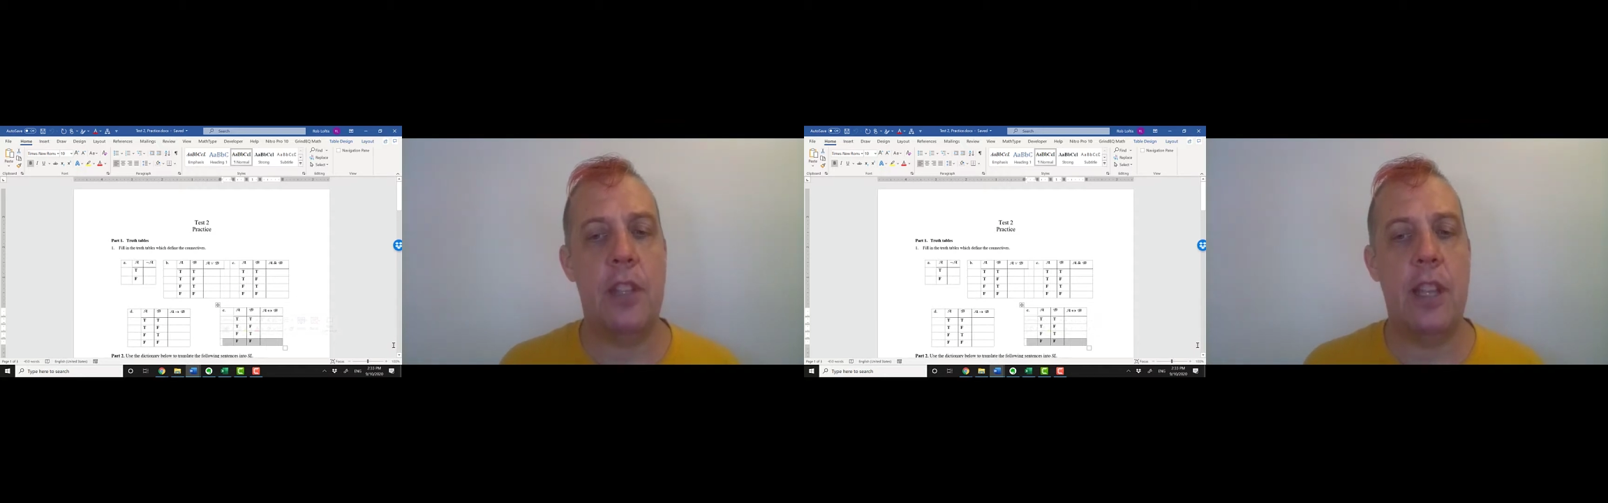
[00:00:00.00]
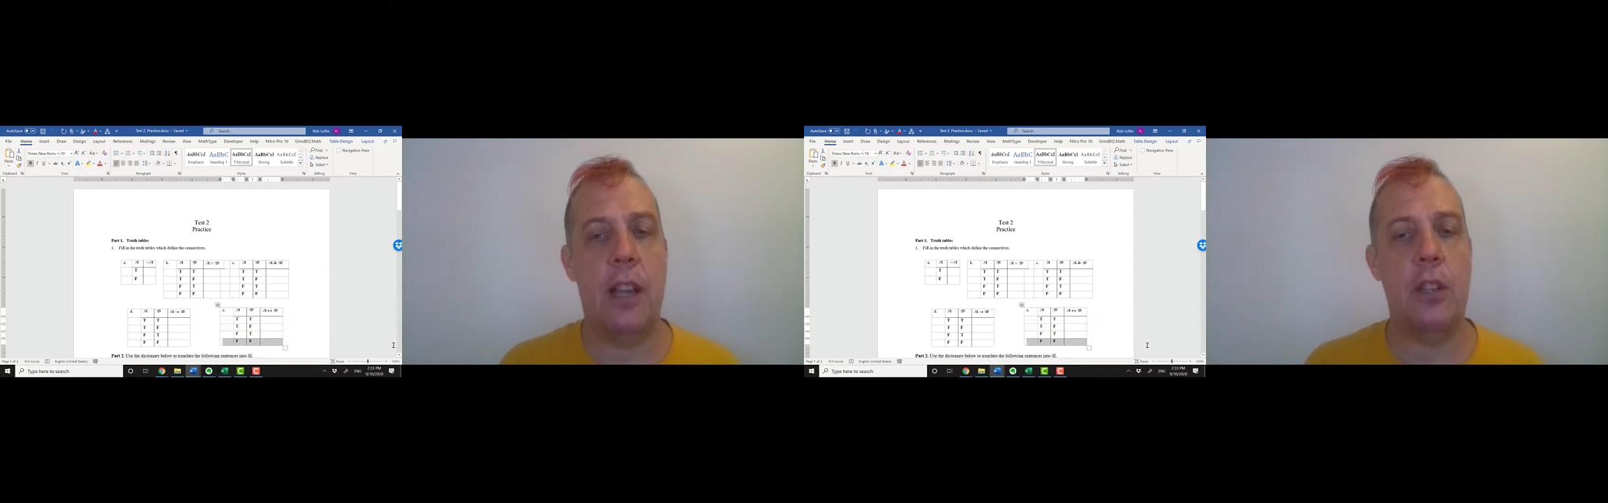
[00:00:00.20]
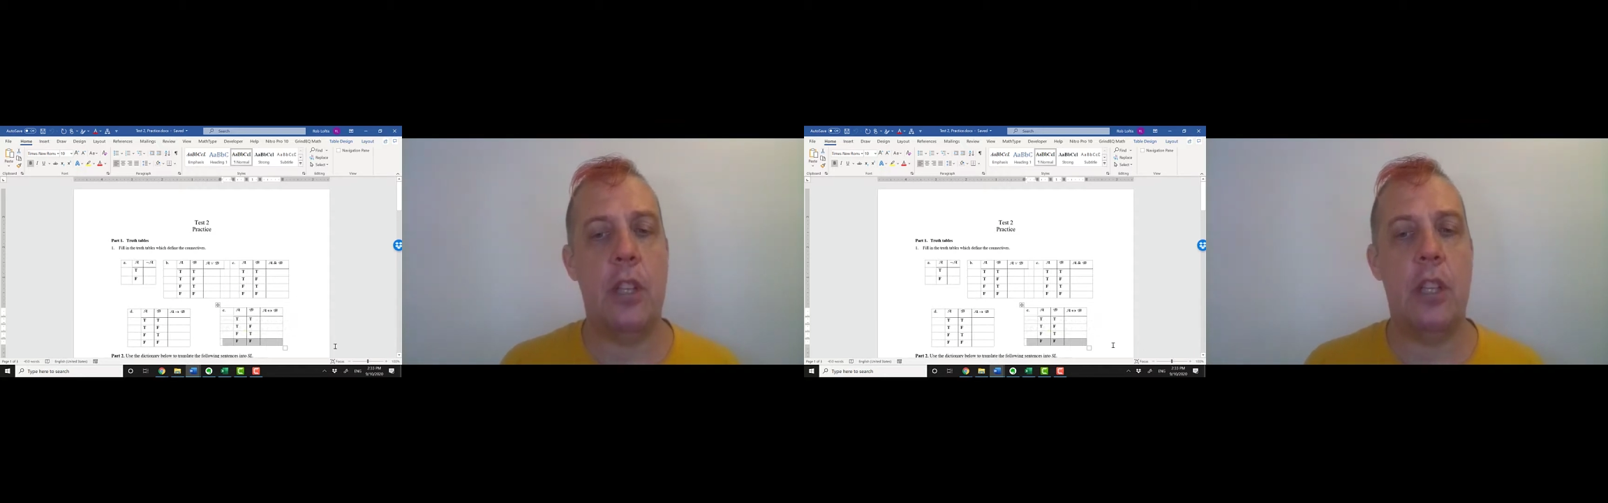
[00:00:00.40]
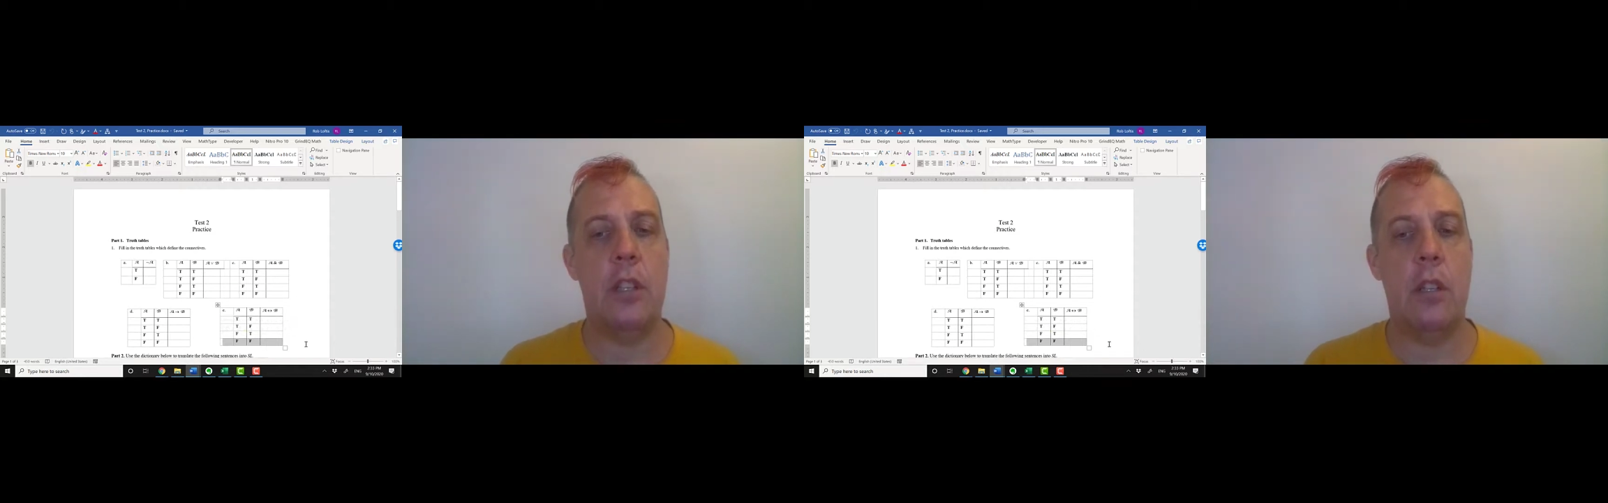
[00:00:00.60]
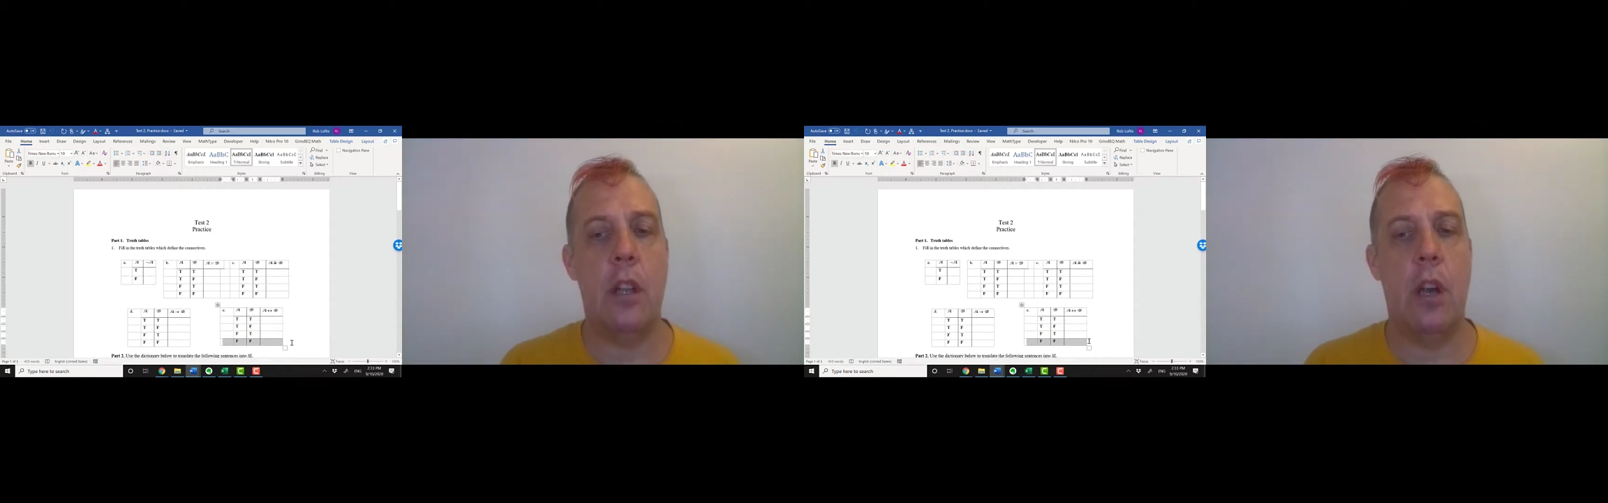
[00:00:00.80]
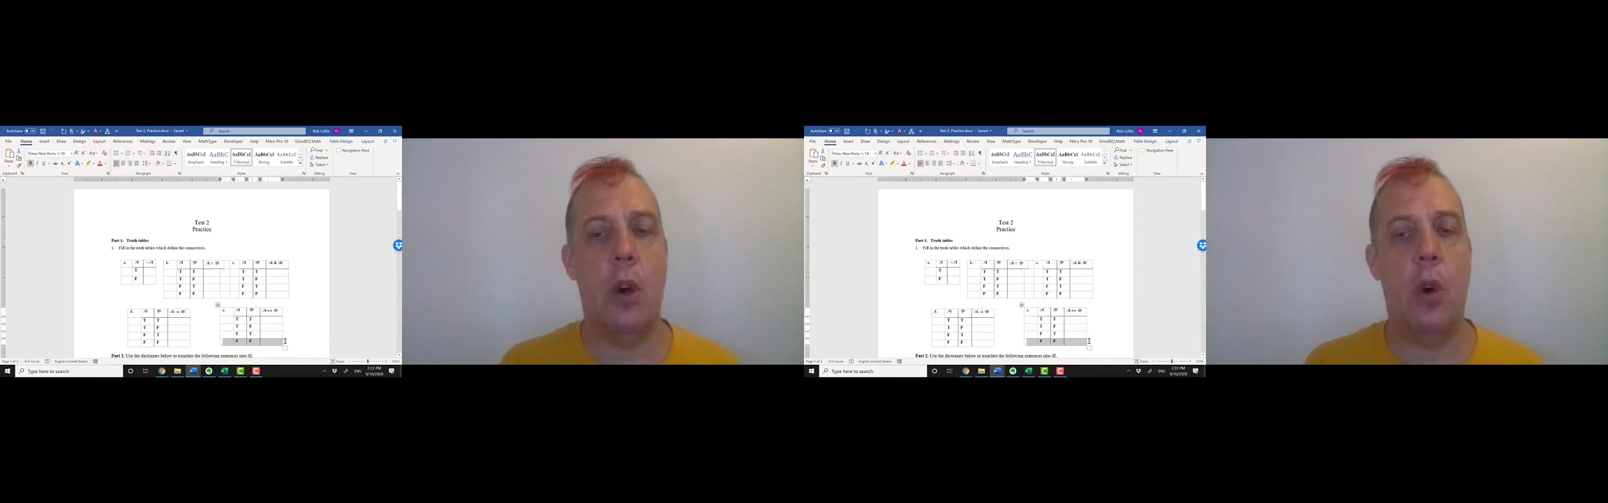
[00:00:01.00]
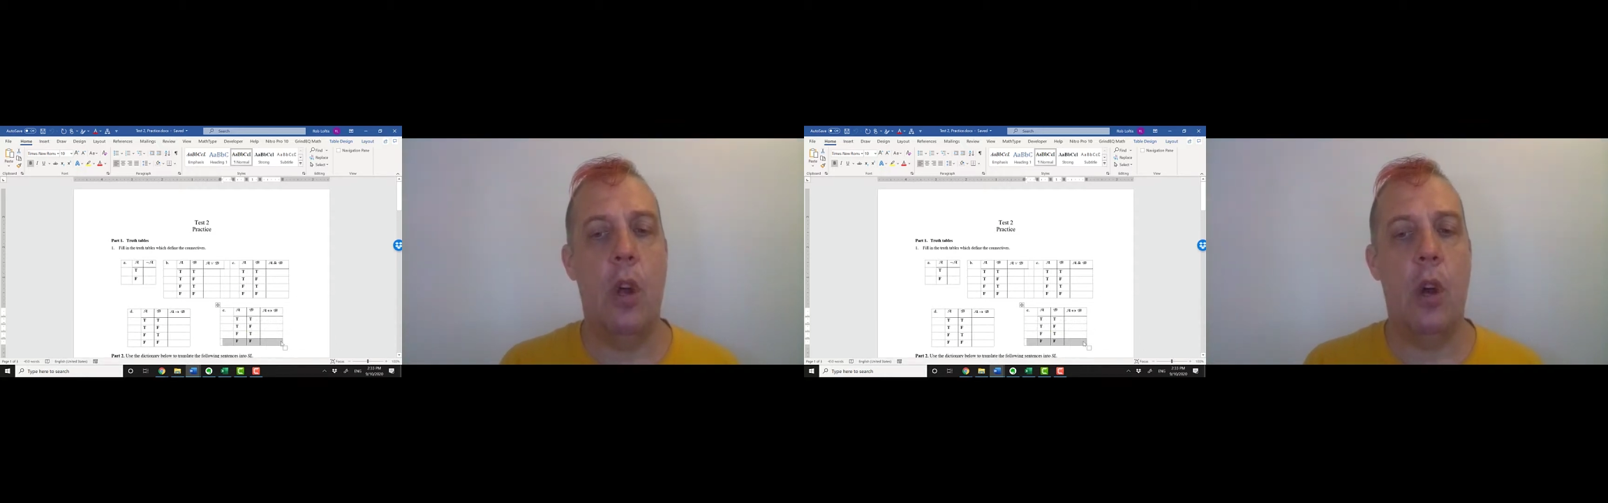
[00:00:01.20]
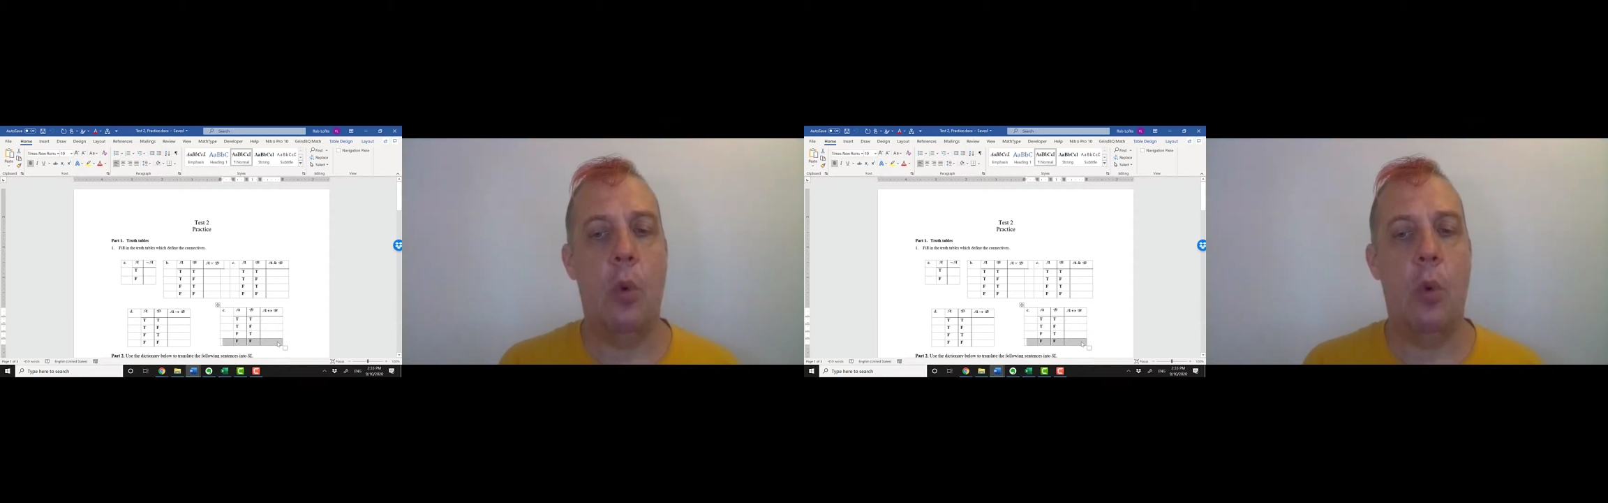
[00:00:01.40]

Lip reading: and now you need to know